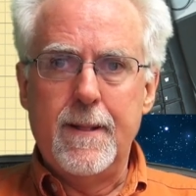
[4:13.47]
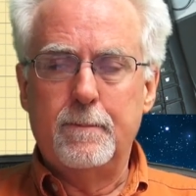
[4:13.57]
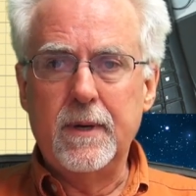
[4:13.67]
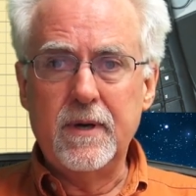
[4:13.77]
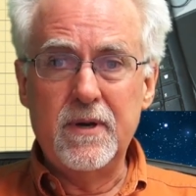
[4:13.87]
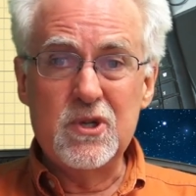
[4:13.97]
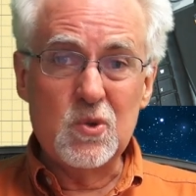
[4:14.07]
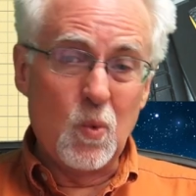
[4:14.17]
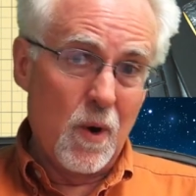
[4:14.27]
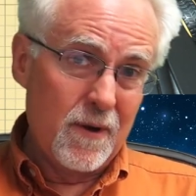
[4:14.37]
Because
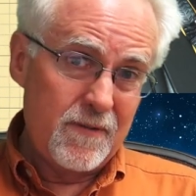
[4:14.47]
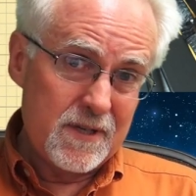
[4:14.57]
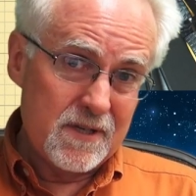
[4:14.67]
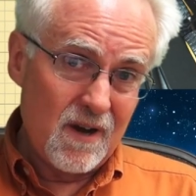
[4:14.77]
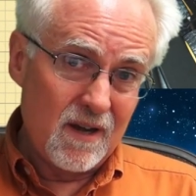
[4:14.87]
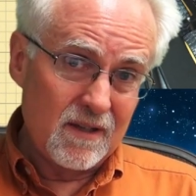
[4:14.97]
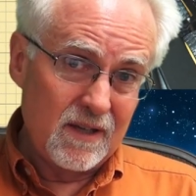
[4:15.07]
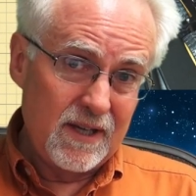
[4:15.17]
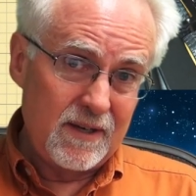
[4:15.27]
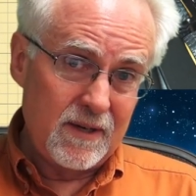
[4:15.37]
what if it's not
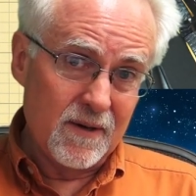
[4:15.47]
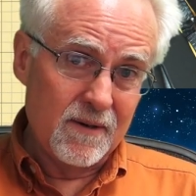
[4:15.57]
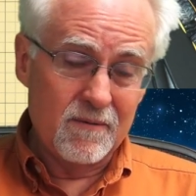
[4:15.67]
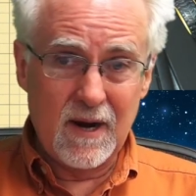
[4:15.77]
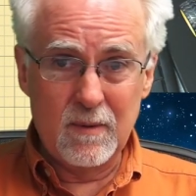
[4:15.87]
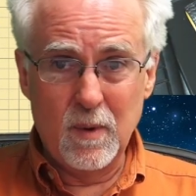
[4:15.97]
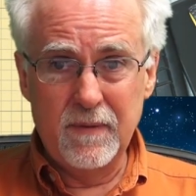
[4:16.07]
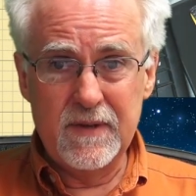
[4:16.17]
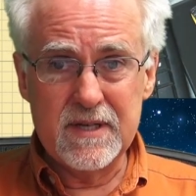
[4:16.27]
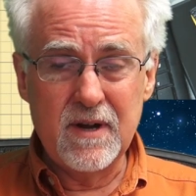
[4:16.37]
linear, right? What if
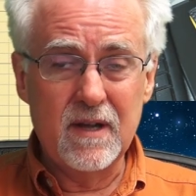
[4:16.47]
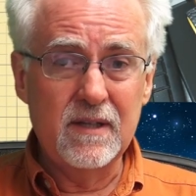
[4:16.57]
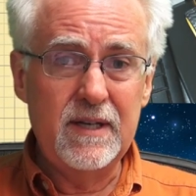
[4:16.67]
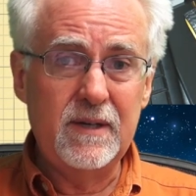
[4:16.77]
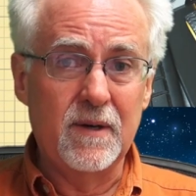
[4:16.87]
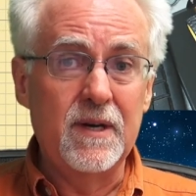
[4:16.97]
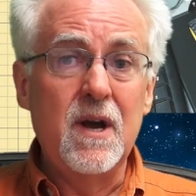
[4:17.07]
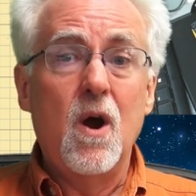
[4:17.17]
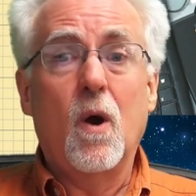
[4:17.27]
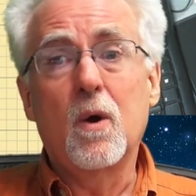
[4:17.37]
it's not linear?
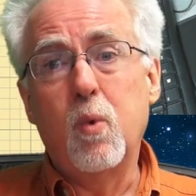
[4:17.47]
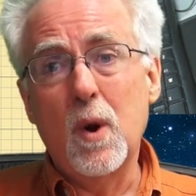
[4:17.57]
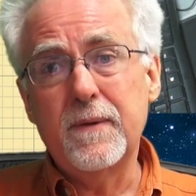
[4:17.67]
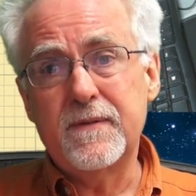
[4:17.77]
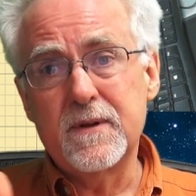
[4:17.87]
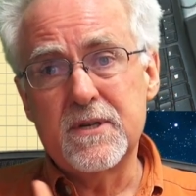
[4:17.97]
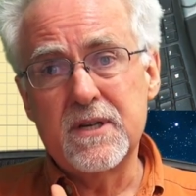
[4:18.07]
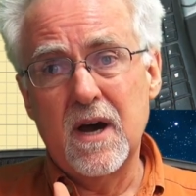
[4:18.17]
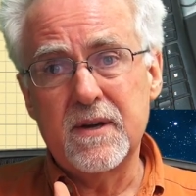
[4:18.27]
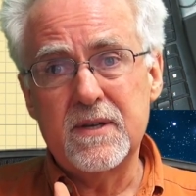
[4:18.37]
Or what if there's
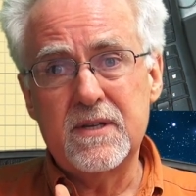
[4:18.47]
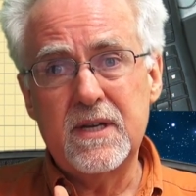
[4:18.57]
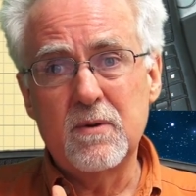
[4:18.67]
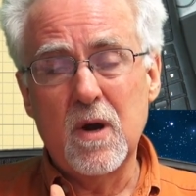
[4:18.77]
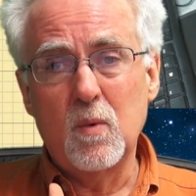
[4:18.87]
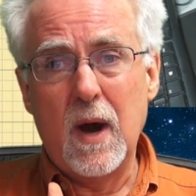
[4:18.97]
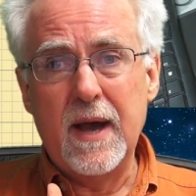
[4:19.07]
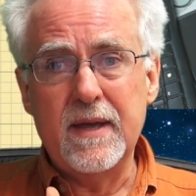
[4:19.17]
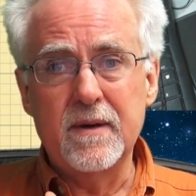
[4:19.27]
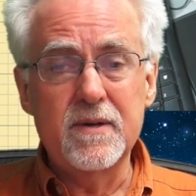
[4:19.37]
not a zero
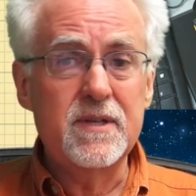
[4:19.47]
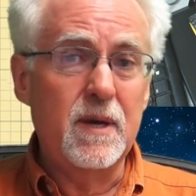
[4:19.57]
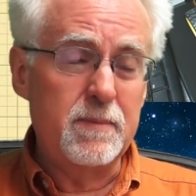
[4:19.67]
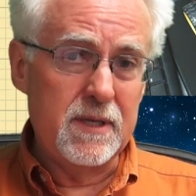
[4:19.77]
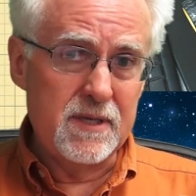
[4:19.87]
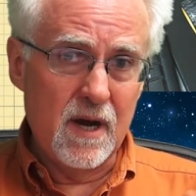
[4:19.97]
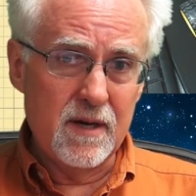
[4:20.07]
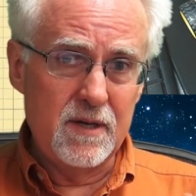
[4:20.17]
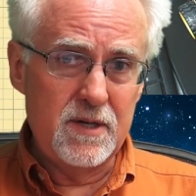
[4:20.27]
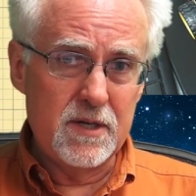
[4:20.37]
y-intercept? It's not going
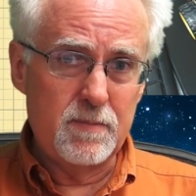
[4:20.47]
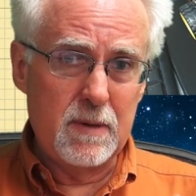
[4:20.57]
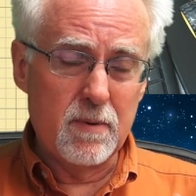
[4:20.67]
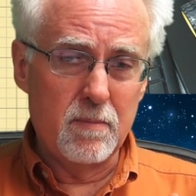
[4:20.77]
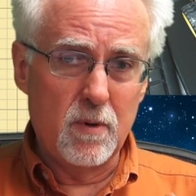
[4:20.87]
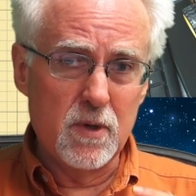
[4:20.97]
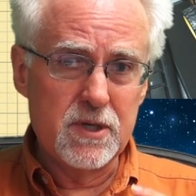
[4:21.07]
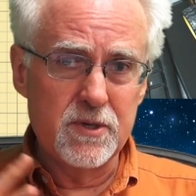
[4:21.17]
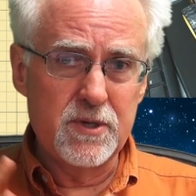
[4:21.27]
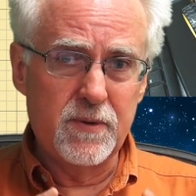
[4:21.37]
to just be
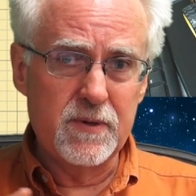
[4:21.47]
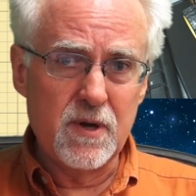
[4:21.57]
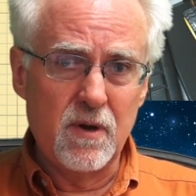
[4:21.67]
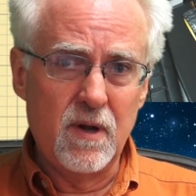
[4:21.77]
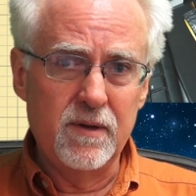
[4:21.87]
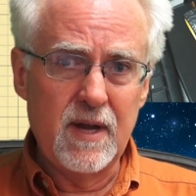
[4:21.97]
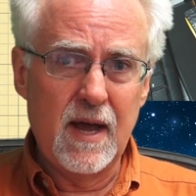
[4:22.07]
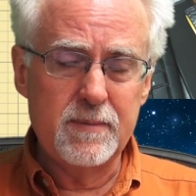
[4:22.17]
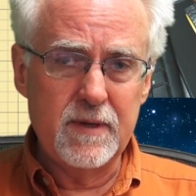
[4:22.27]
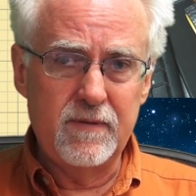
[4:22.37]
proportional. So there's all
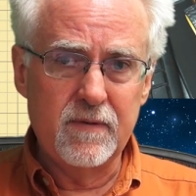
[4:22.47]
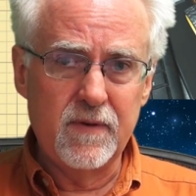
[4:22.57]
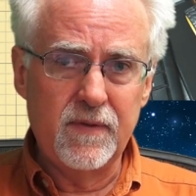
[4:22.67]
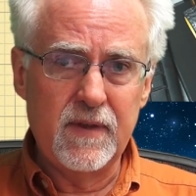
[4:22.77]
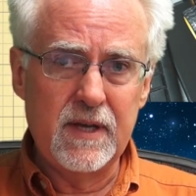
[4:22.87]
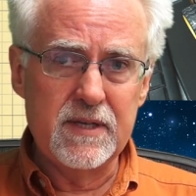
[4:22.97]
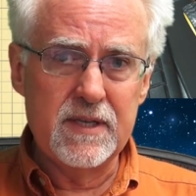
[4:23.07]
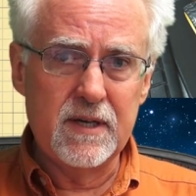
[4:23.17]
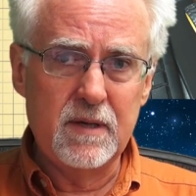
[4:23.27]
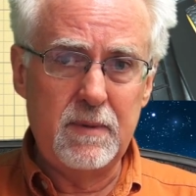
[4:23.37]
types of different things
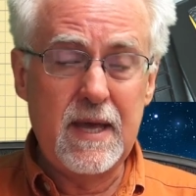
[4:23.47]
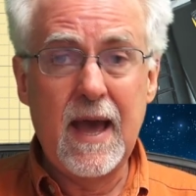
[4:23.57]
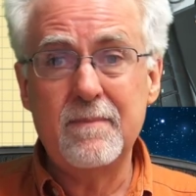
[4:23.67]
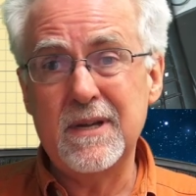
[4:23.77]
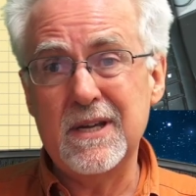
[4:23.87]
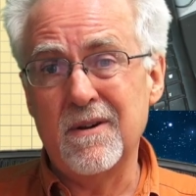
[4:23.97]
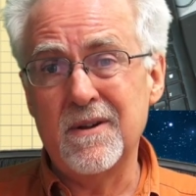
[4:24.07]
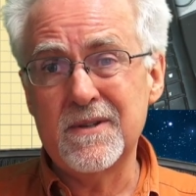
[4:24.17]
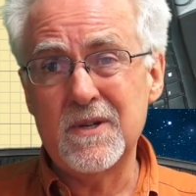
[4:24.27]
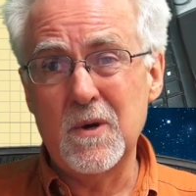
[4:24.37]
that could be happening.
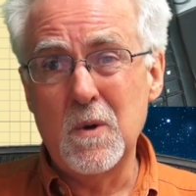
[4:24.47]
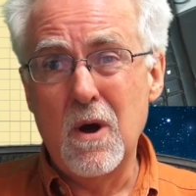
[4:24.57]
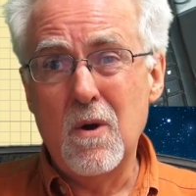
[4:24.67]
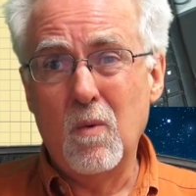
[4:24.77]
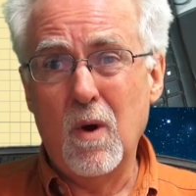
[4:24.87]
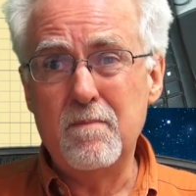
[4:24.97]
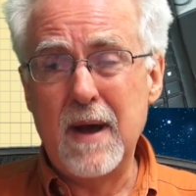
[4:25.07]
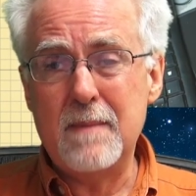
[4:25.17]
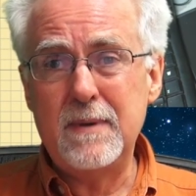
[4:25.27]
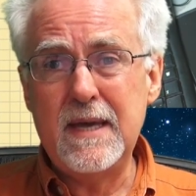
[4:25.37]
Also, what
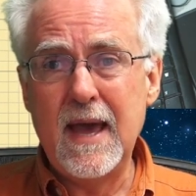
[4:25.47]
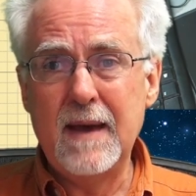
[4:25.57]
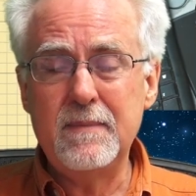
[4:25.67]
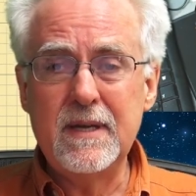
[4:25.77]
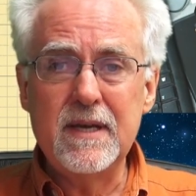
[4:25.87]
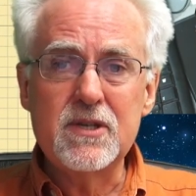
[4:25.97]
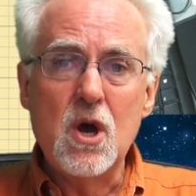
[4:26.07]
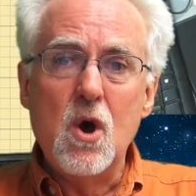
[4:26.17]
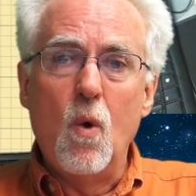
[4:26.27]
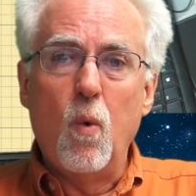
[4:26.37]
might be happening is,
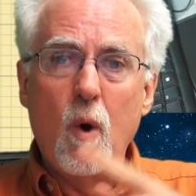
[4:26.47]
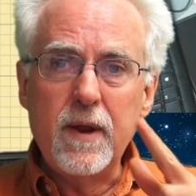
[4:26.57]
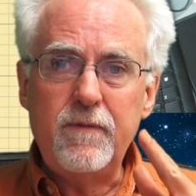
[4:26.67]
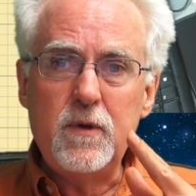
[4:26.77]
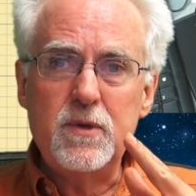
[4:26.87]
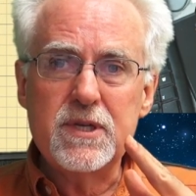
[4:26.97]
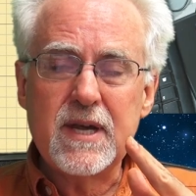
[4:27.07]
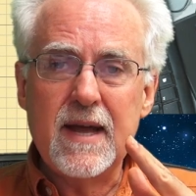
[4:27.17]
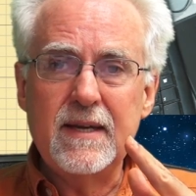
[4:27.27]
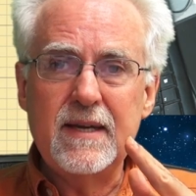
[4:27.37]
what if you just
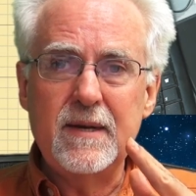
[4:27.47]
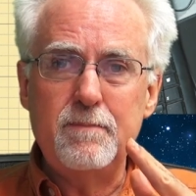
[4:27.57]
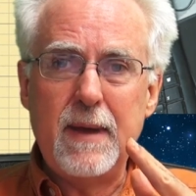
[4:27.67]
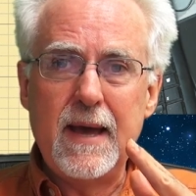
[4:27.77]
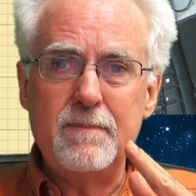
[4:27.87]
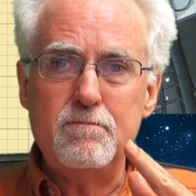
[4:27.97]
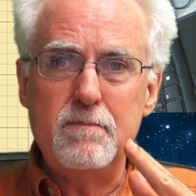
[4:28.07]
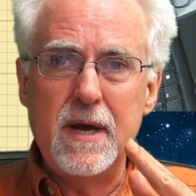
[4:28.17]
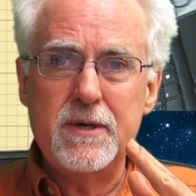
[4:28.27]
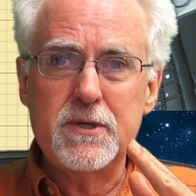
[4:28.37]
kind of get a bad
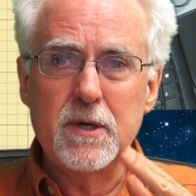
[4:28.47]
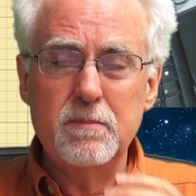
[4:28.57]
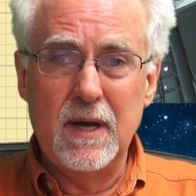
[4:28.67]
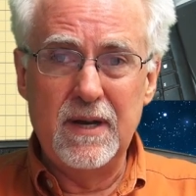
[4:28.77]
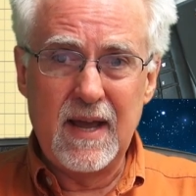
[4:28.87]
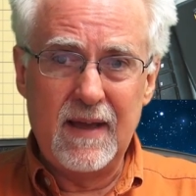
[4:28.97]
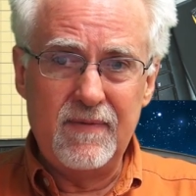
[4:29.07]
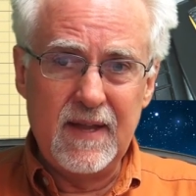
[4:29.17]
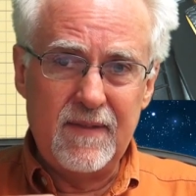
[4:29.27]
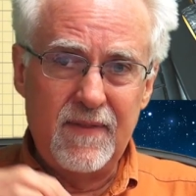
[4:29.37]
measurement, and
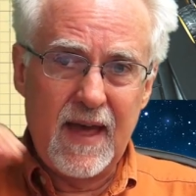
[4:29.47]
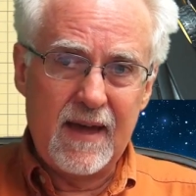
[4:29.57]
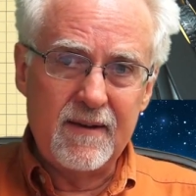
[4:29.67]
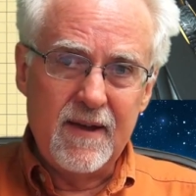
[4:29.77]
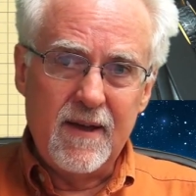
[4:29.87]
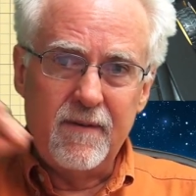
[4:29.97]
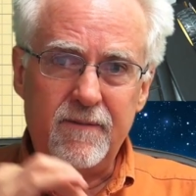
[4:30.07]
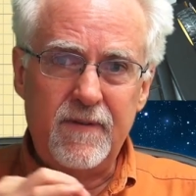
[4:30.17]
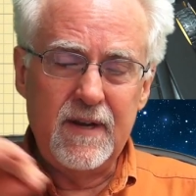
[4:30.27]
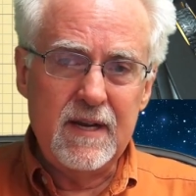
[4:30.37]
then that
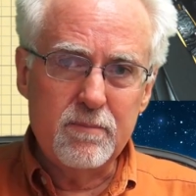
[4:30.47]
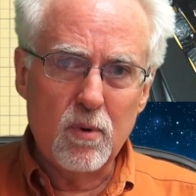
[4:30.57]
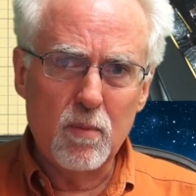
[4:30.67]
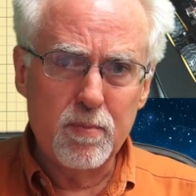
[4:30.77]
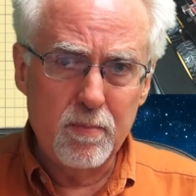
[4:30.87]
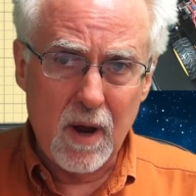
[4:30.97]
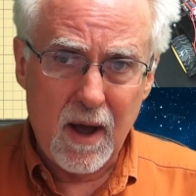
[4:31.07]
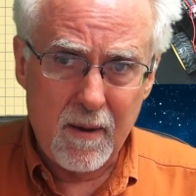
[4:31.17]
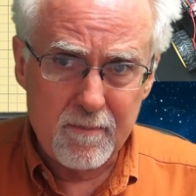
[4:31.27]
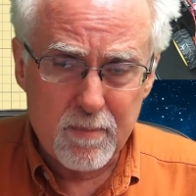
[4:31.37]
fitting per,
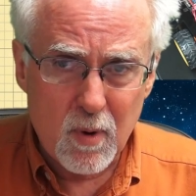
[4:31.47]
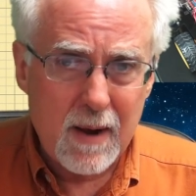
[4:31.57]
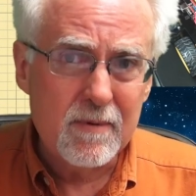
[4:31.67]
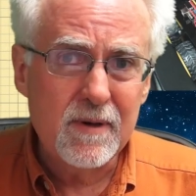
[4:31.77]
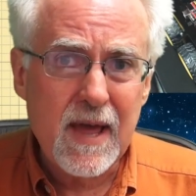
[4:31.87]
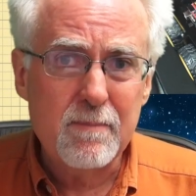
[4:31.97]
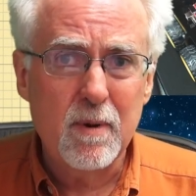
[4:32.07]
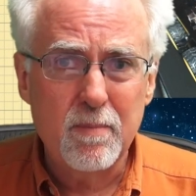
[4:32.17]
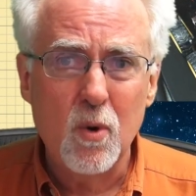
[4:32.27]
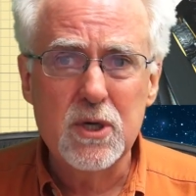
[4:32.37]
uh, parameter, that
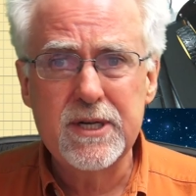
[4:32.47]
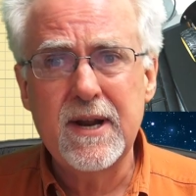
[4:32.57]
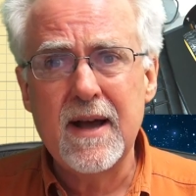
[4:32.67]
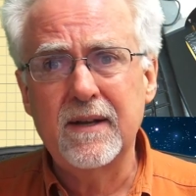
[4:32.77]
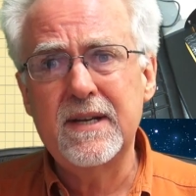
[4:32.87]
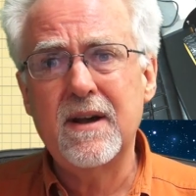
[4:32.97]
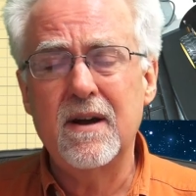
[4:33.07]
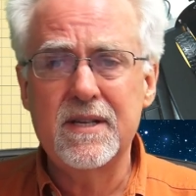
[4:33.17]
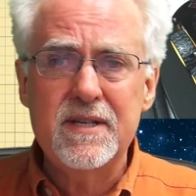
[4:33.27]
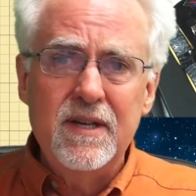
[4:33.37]
proportionality
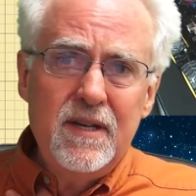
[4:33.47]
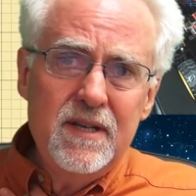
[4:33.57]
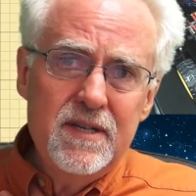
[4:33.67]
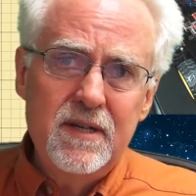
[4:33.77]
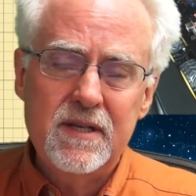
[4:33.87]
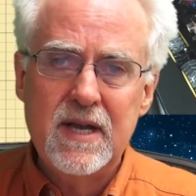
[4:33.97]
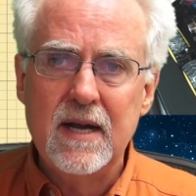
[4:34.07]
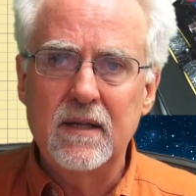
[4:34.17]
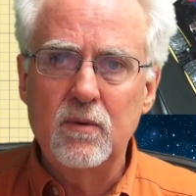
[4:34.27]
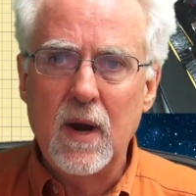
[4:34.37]
constant, isn't
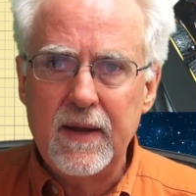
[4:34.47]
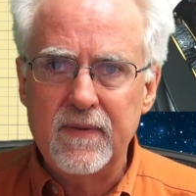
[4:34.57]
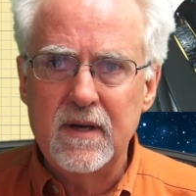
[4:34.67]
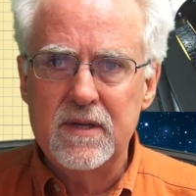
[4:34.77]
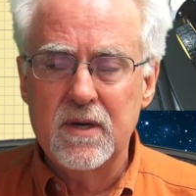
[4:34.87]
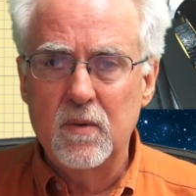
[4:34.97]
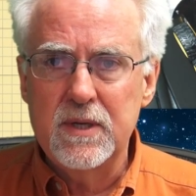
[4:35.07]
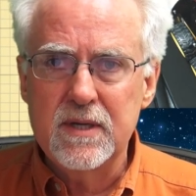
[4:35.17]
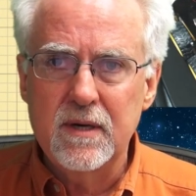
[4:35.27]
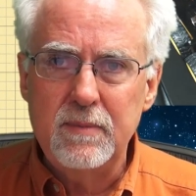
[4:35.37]
exactly right? Then it's always
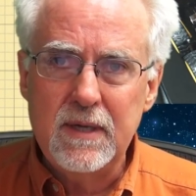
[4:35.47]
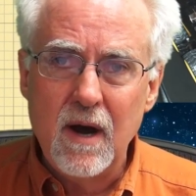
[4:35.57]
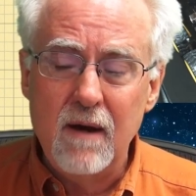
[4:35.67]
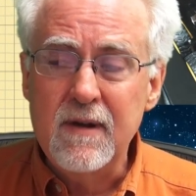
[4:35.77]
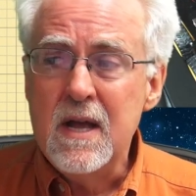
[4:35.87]
going to be off.